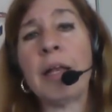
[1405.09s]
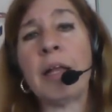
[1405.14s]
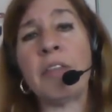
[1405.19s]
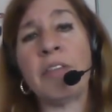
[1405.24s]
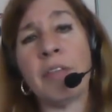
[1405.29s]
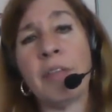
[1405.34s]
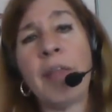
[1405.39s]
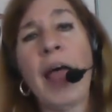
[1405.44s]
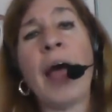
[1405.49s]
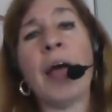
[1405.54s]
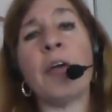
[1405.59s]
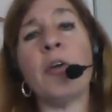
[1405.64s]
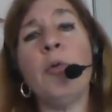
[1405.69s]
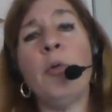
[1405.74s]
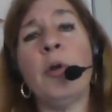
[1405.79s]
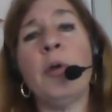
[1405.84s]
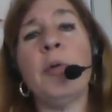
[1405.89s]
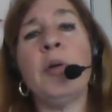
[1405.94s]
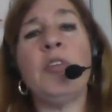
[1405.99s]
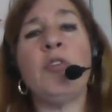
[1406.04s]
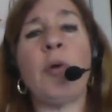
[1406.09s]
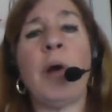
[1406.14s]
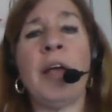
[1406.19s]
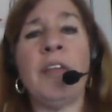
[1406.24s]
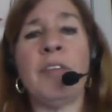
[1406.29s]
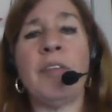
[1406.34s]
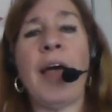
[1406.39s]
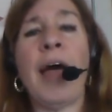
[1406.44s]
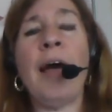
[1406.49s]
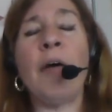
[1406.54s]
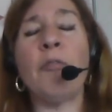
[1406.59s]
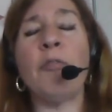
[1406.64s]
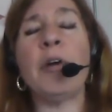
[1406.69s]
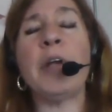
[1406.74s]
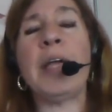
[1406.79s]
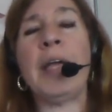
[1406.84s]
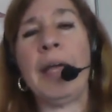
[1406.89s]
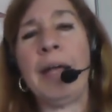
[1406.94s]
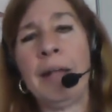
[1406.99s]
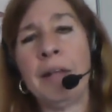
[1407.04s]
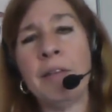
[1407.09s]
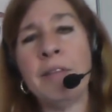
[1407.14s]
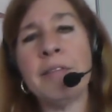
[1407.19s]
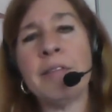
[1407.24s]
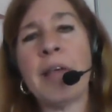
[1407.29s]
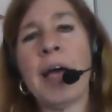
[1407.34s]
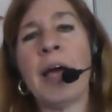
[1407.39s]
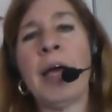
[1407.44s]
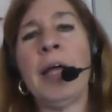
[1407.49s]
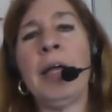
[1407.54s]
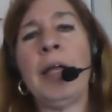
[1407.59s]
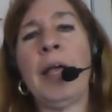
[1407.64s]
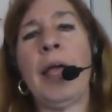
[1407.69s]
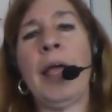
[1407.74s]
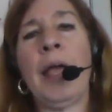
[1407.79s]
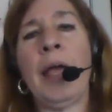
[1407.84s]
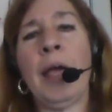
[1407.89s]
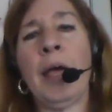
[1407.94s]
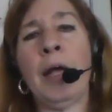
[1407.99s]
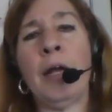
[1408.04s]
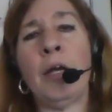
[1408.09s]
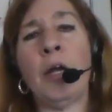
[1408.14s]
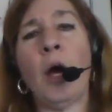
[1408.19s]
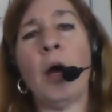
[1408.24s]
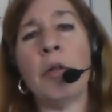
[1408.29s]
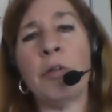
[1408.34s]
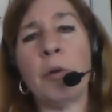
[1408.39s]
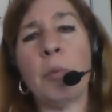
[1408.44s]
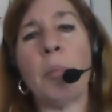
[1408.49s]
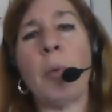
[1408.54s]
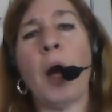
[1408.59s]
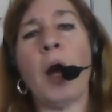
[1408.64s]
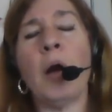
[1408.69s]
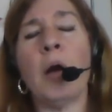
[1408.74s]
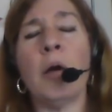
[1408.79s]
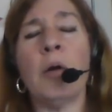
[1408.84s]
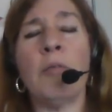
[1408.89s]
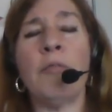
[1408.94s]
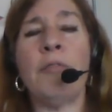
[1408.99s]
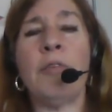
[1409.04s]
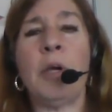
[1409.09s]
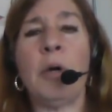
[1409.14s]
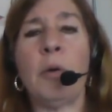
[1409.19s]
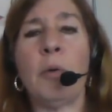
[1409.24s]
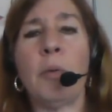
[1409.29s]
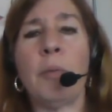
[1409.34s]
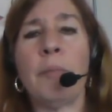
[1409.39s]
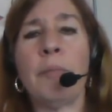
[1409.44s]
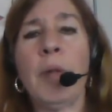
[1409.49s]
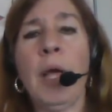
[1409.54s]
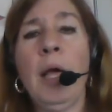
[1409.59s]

It's not going to address every inside and other part of you.